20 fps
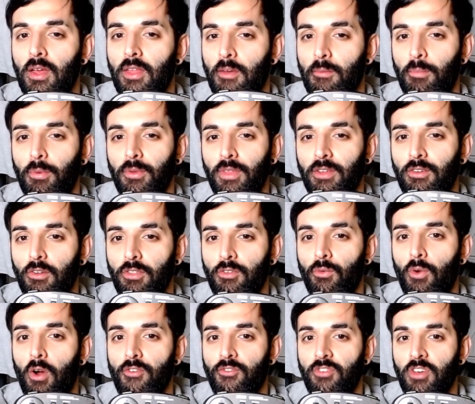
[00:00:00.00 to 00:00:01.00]
But they've got the
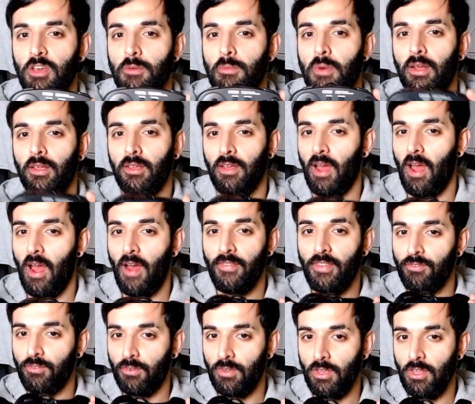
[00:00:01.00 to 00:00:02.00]
right feedback.
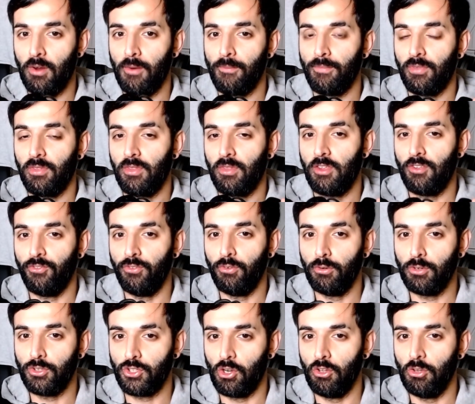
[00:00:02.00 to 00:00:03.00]
And, it's
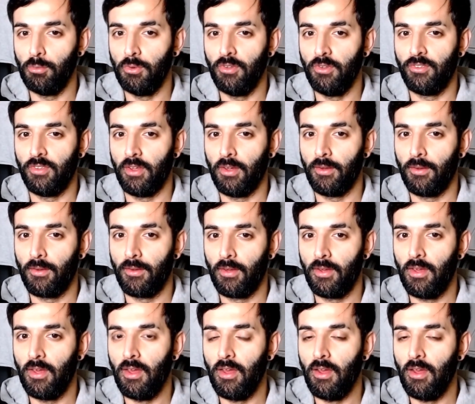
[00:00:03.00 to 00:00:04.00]
4 shoulder buttons there.
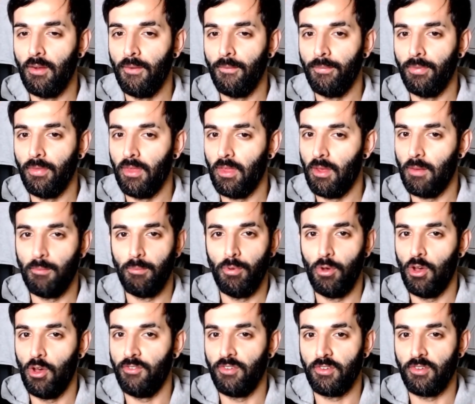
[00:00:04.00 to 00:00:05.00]

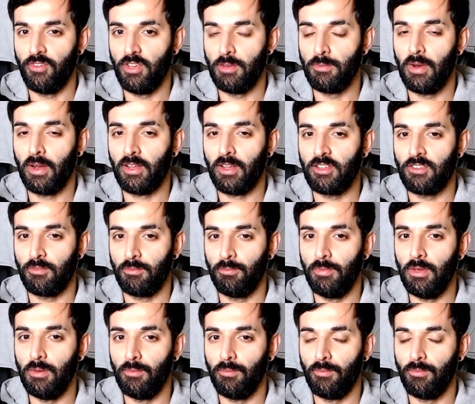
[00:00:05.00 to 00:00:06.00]
Perfect feedback. It's
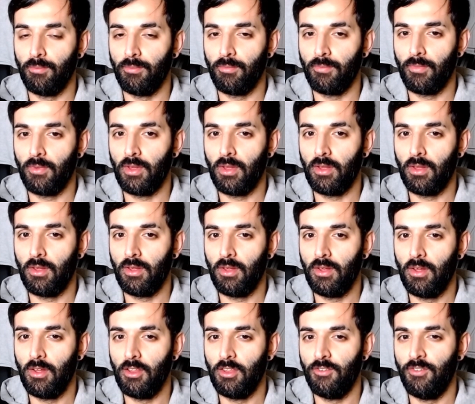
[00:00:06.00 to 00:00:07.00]

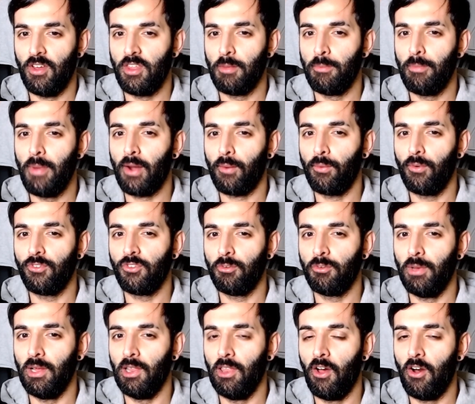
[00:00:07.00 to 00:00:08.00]
fair, the back ones are a
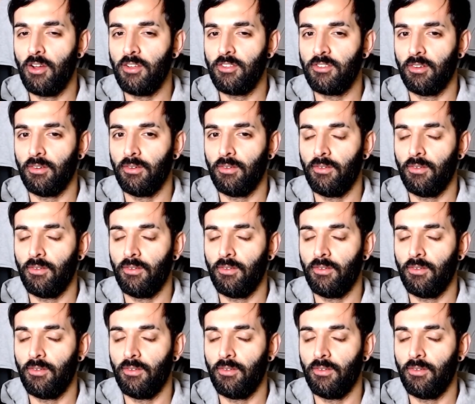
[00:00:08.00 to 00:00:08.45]
bit lighter